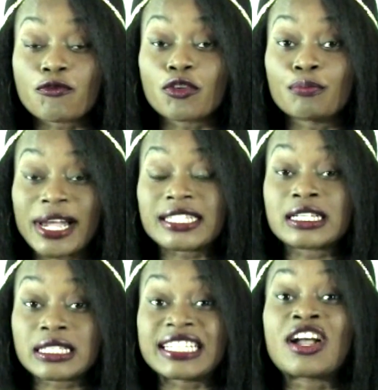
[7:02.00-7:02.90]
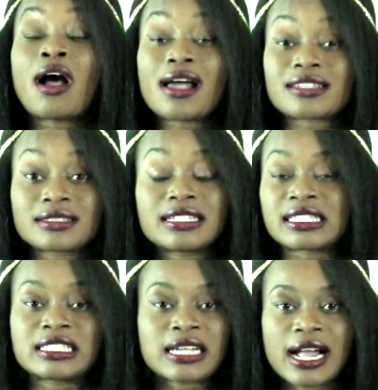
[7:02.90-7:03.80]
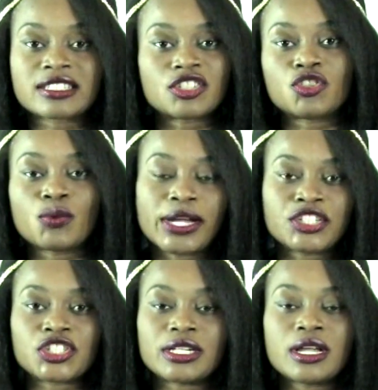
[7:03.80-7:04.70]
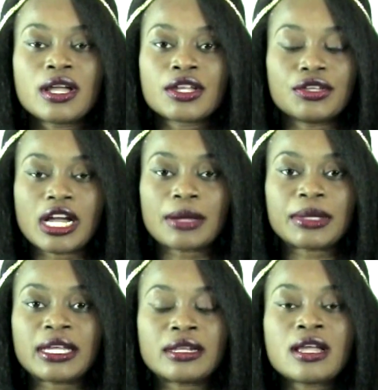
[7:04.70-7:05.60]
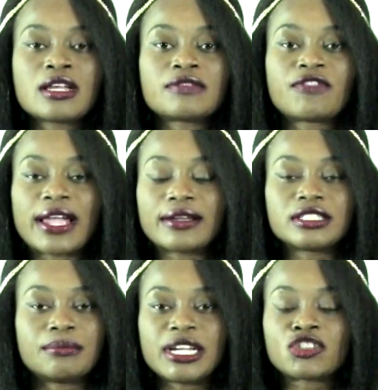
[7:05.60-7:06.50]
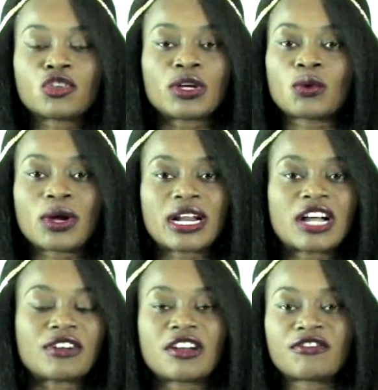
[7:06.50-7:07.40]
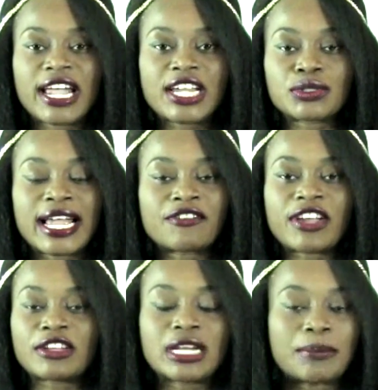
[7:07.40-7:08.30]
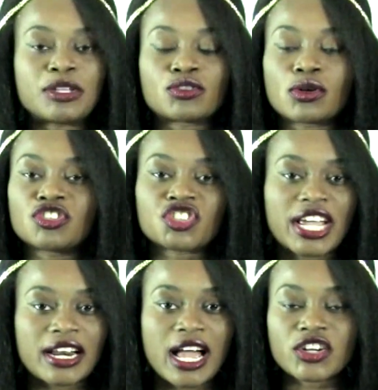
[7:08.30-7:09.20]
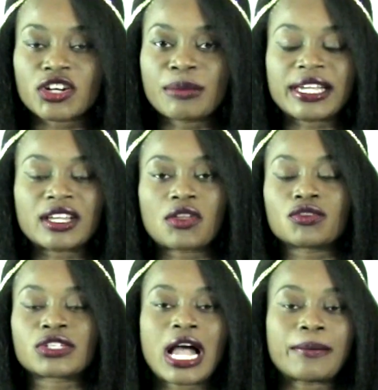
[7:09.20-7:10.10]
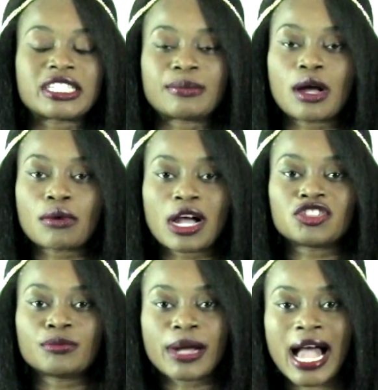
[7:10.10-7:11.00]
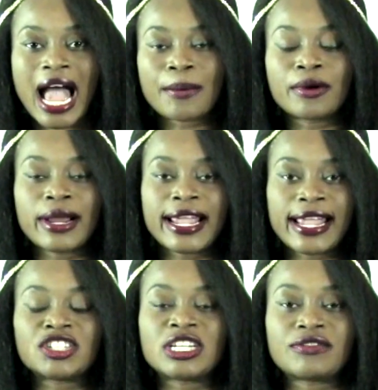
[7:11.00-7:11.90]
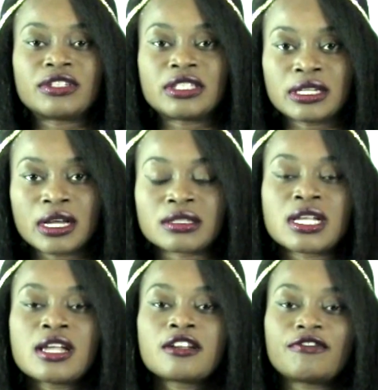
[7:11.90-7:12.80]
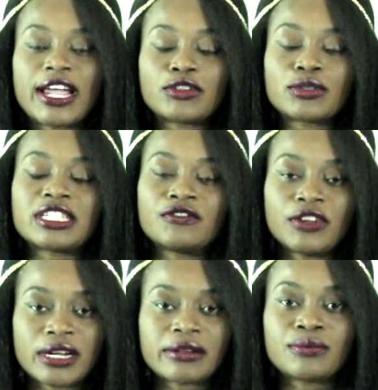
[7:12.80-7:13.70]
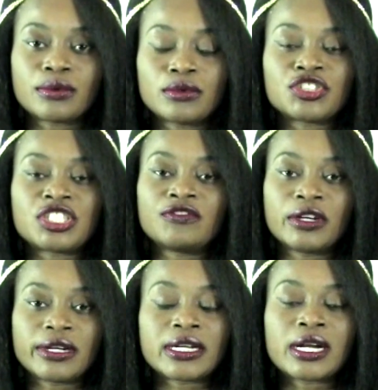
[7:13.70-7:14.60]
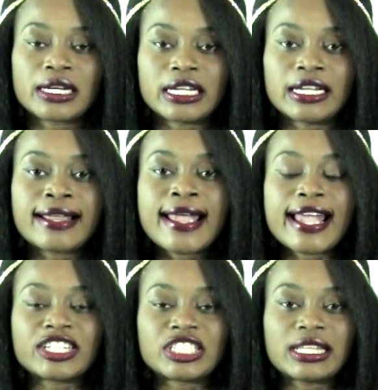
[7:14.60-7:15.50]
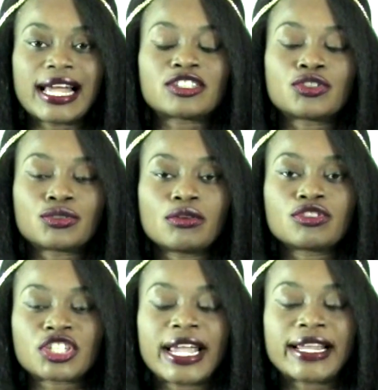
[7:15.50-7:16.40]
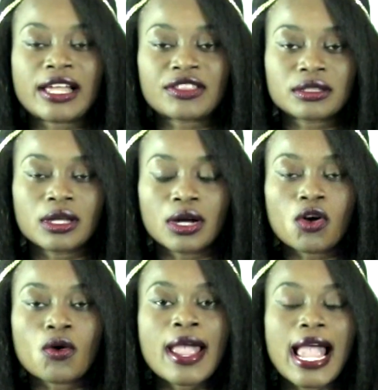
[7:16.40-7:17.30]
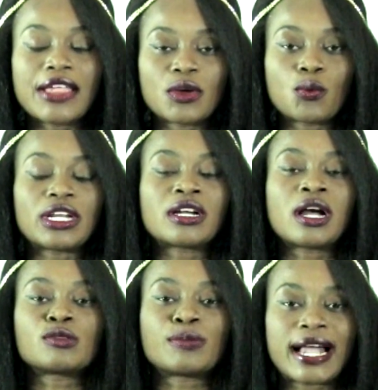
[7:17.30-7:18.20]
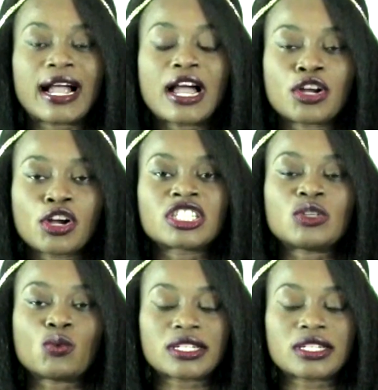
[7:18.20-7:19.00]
and for basically causing this entire situation. You know what I mean? Demetria wouldn't have went off on Phaedra had Phaedra not been throwing shade on her and making all those comments about Roger Bob, her age, and everything else. Phaedra is very rude, she's very cunning, and she likes to throw shade on the low, and then when it comes back on her, she